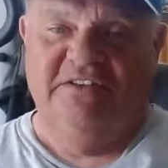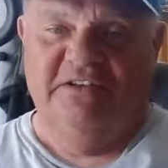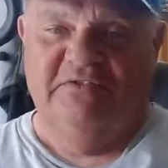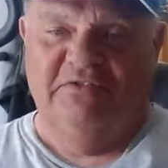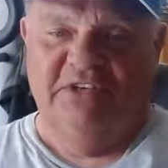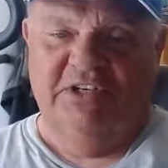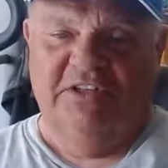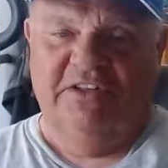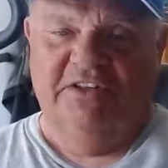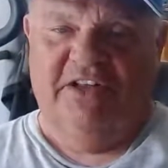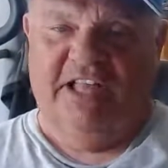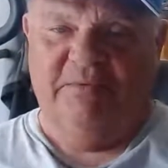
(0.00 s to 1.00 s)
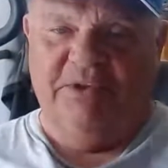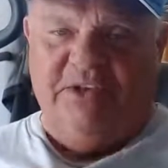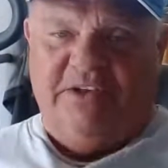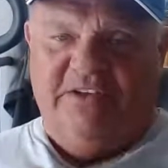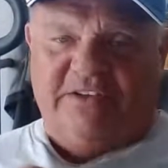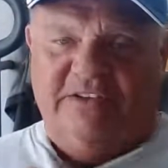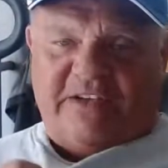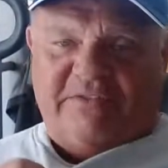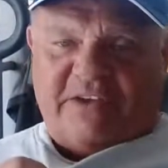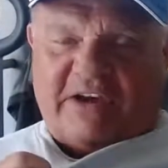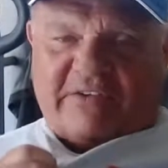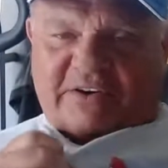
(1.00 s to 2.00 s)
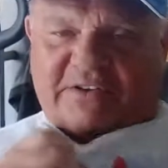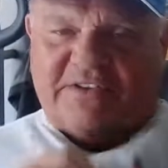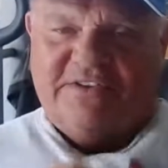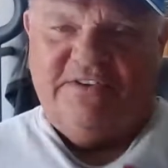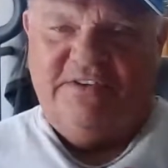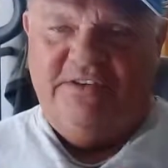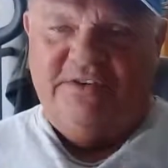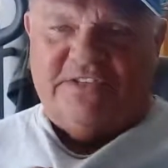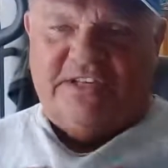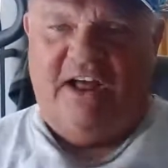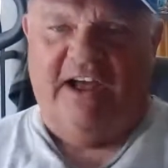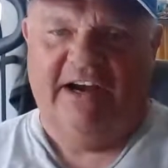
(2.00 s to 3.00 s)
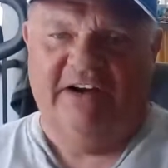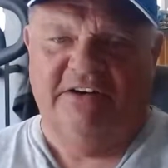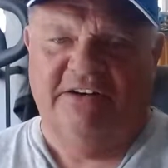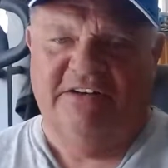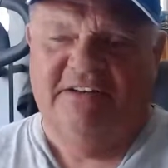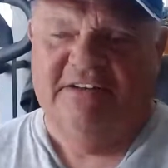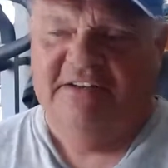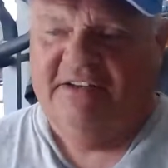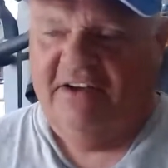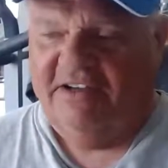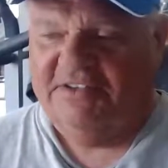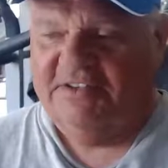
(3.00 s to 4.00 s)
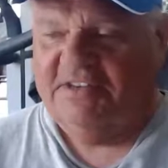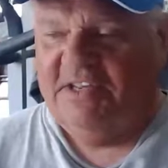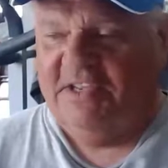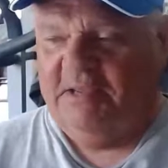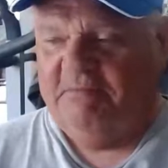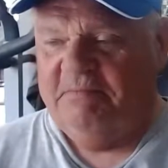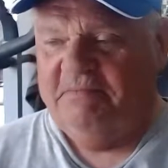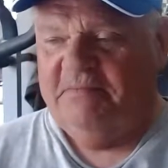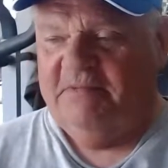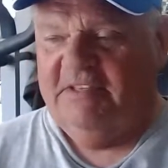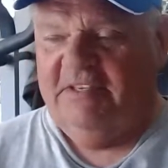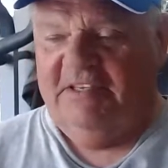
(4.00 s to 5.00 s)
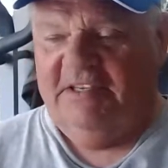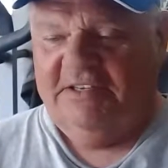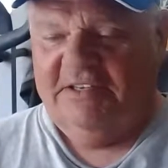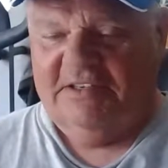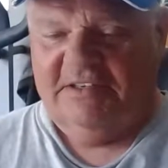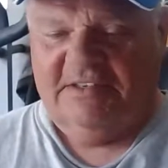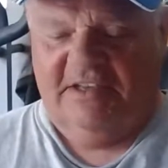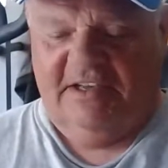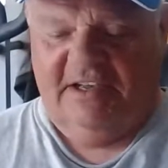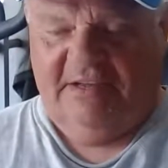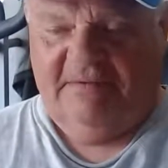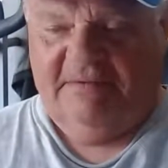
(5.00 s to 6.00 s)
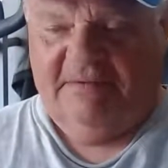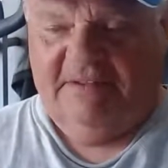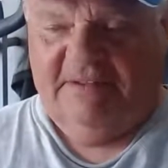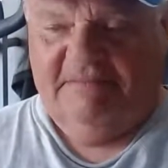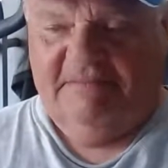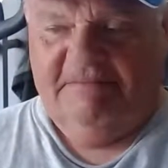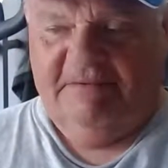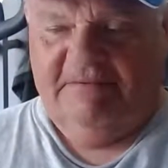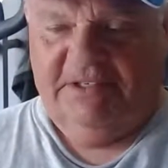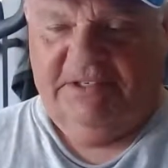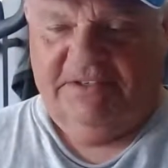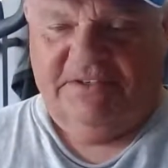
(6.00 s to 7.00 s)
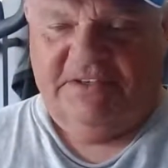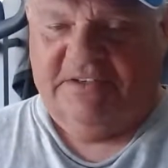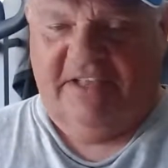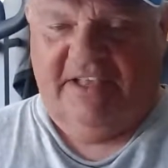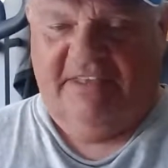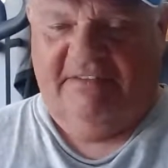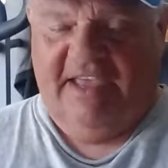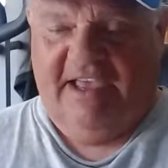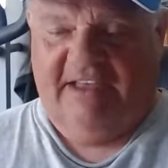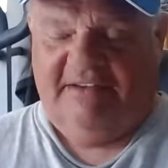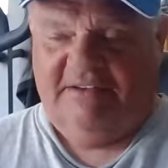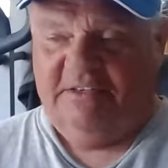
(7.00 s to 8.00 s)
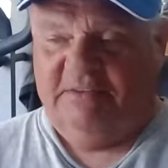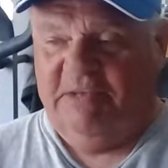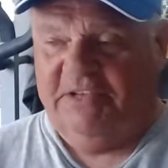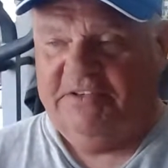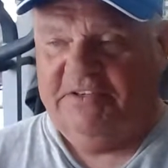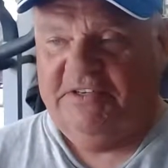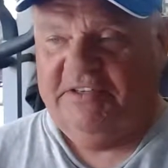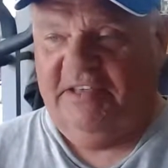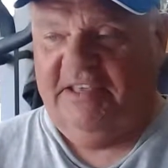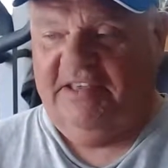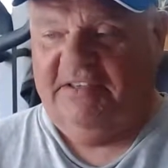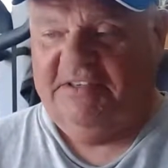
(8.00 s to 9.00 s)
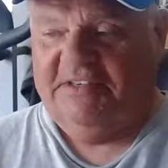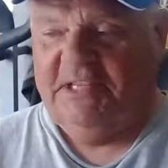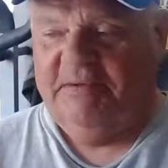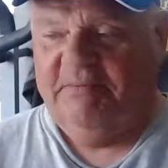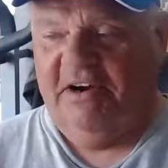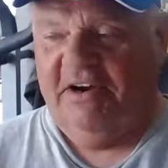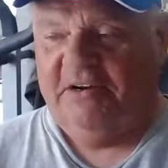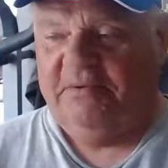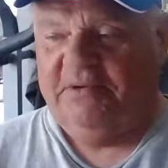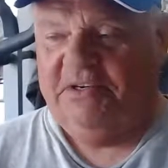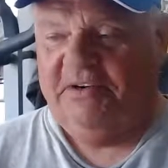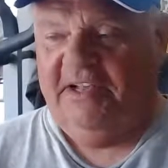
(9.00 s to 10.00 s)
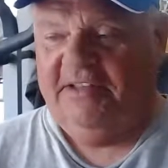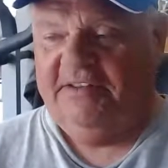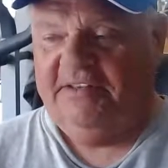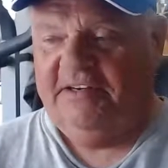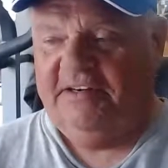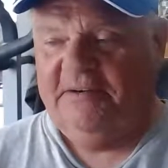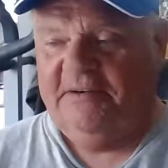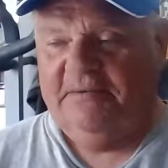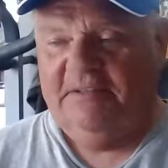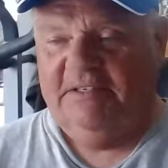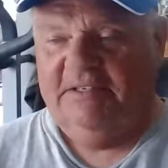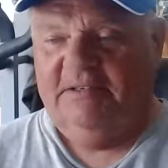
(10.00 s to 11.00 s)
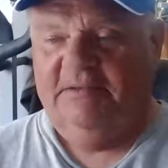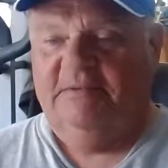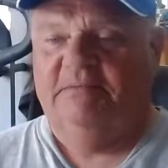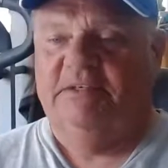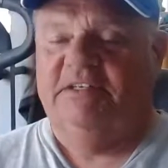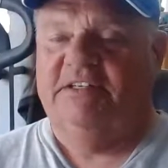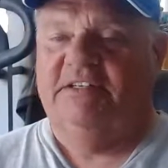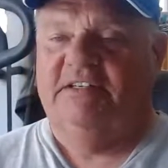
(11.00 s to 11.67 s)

feel like if you ever used an iron on steam, it just feels just like that, or smells just like a steam iron when you're out there. But